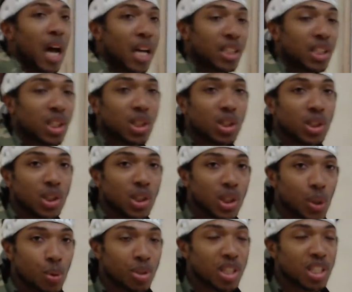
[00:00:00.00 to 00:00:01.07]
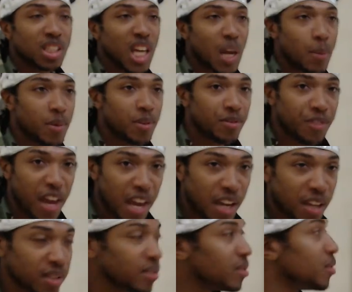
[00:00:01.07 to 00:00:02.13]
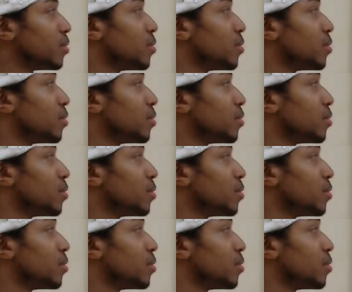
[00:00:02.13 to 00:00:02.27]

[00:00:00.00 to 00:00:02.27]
not use his name in vain.